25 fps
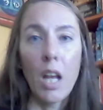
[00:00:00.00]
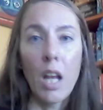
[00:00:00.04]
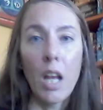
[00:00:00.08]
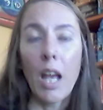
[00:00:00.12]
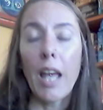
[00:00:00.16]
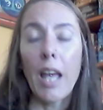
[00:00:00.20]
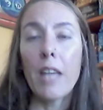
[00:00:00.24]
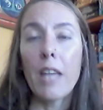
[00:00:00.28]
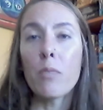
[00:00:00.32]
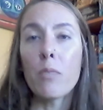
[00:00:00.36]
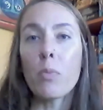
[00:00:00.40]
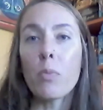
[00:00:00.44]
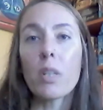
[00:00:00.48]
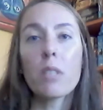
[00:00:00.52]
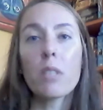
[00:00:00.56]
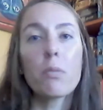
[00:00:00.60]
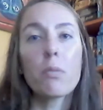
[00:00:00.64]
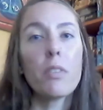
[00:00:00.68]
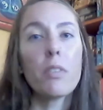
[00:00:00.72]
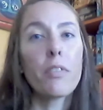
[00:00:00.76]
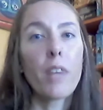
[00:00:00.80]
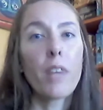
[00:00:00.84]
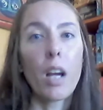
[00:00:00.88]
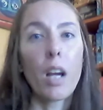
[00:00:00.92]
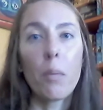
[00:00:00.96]
And once
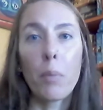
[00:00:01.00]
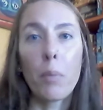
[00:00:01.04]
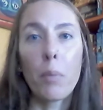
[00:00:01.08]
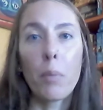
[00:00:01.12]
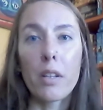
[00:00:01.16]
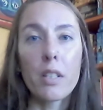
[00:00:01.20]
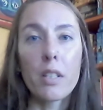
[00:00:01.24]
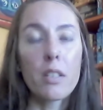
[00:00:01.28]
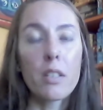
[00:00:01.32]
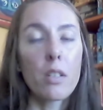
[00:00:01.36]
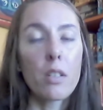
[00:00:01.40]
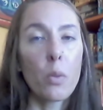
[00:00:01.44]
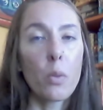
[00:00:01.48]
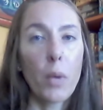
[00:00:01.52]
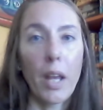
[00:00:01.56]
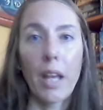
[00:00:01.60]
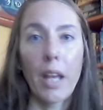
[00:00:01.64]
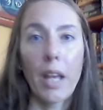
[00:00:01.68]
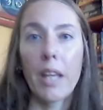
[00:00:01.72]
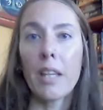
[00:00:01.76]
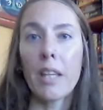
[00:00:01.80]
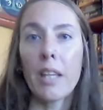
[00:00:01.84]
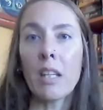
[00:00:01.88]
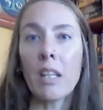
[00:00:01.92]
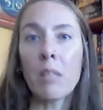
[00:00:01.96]
we've got parents
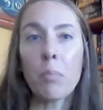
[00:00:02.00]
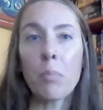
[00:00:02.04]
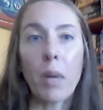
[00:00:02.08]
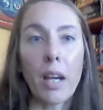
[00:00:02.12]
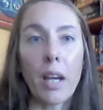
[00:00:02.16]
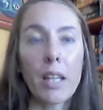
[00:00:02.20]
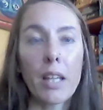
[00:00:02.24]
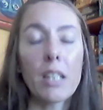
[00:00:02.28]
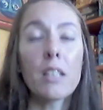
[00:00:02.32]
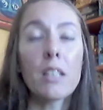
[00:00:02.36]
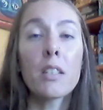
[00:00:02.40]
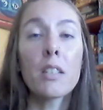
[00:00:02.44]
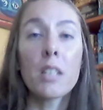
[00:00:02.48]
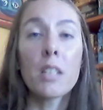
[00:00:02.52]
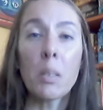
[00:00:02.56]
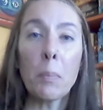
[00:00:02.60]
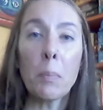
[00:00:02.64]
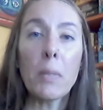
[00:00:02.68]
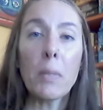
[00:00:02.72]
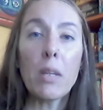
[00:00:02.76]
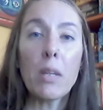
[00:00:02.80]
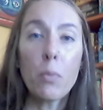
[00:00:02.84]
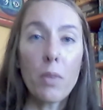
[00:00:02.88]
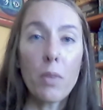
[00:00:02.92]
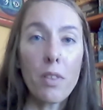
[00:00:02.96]
okay and buy in to
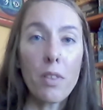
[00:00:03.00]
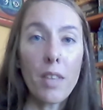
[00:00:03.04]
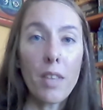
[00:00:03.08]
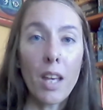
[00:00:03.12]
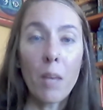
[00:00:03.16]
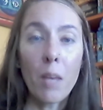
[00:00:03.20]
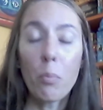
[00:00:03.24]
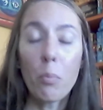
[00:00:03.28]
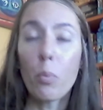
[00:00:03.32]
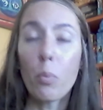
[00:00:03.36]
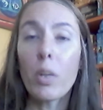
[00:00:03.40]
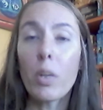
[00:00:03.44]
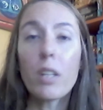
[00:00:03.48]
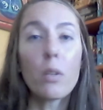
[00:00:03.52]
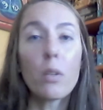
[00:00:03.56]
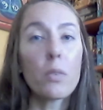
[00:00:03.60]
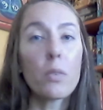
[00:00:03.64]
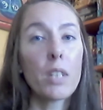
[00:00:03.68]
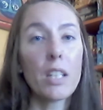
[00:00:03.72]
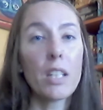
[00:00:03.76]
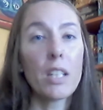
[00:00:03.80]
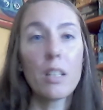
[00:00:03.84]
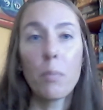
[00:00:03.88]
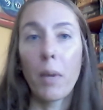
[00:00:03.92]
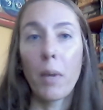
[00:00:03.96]
meet with them, we don't
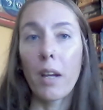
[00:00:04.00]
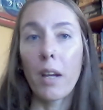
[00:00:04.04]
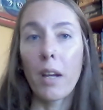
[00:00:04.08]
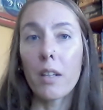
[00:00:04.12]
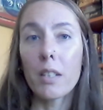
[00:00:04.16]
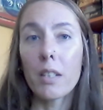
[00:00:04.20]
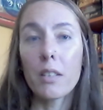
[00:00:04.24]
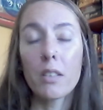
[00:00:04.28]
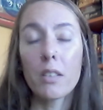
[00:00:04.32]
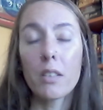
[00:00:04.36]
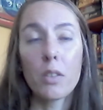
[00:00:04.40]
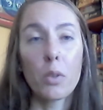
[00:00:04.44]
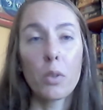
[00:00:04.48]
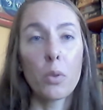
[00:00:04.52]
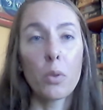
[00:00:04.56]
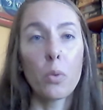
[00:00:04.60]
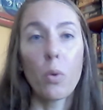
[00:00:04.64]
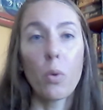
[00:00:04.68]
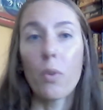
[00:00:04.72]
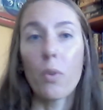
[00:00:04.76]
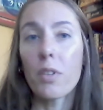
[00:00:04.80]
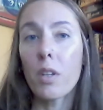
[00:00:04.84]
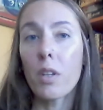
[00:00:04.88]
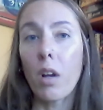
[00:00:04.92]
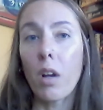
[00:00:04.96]
need the parent to
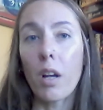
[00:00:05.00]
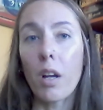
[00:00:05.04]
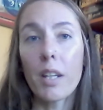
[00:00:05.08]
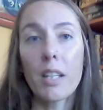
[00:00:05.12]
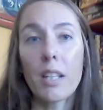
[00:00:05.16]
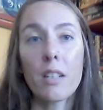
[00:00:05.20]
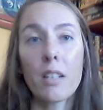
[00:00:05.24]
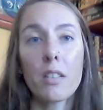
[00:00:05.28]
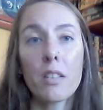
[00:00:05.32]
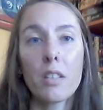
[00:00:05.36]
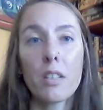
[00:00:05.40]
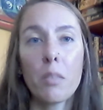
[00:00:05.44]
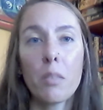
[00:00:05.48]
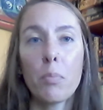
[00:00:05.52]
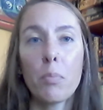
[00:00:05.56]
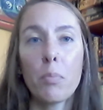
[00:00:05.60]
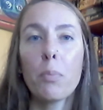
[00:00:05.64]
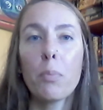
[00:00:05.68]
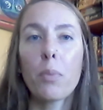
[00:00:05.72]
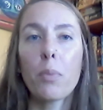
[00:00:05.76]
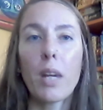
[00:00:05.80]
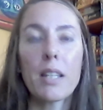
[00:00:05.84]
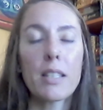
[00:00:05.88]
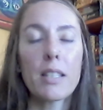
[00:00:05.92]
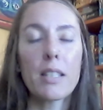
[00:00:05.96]
or the guardian to be
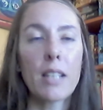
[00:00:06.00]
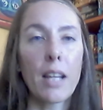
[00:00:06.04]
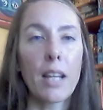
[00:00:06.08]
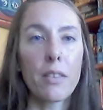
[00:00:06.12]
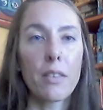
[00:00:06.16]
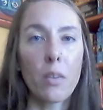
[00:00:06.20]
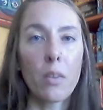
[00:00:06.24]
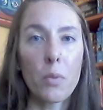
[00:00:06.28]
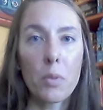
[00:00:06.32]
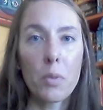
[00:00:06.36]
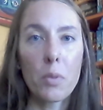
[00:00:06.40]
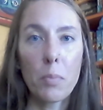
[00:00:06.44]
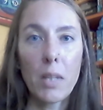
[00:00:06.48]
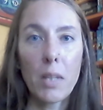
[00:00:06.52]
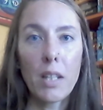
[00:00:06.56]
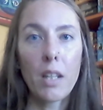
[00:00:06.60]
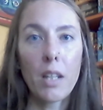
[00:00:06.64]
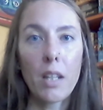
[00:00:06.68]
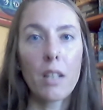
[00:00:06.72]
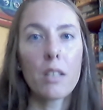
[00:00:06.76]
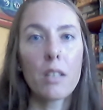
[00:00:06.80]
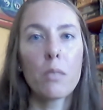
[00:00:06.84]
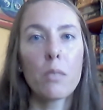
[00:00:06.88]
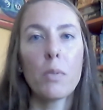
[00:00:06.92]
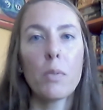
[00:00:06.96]
present at those
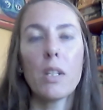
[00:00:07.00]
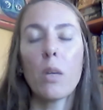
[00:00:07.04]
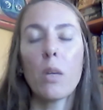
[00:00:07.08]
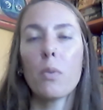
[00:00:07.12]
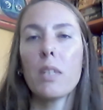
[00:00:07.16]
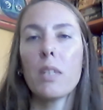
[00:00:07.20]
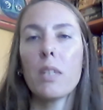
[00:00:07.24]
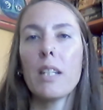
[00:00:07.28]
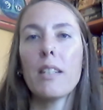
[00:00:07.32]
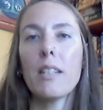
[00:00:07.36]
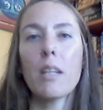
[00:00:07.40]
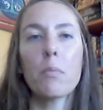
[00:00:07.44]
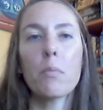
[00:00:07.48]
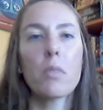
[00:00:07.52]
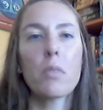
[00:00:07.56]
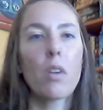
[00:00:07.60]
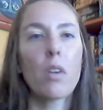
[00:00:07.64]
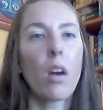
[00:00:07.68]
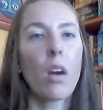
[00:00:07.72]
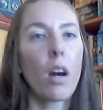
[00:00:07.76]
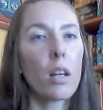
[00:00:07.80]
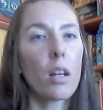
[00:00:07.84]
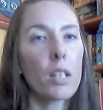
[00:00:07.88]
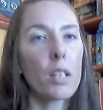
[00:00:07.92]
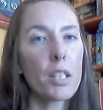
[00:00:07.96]
meetings. We don't need them to
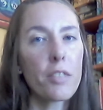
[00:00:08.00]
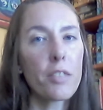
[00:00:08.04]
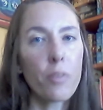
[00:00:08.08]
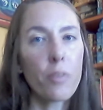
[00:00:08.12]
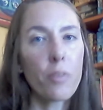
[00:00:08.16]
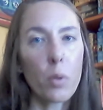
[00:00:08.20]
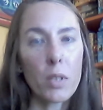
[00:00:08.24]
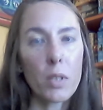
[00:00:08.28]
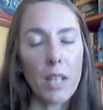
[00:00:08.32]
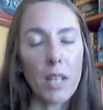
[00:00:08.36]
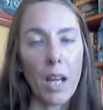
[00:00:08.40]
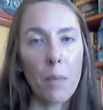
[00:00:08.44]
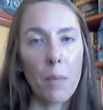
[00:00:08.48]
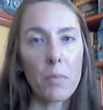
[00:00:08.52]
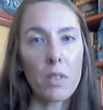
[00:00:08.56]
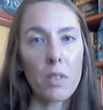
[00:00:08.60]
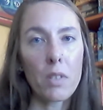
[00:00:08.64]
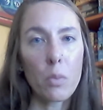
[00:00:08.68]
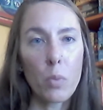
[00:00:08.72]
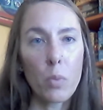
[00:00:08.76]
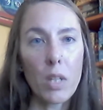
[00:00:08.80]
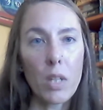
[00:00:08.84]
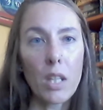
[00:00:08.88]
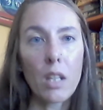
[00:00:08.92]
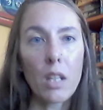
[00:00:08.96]
call us four times a
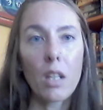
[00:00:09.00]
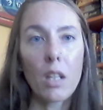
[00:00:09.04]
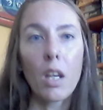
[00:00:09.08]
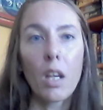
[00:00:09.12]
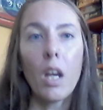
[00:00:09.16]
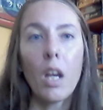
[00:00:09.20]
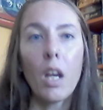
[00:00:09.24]
week.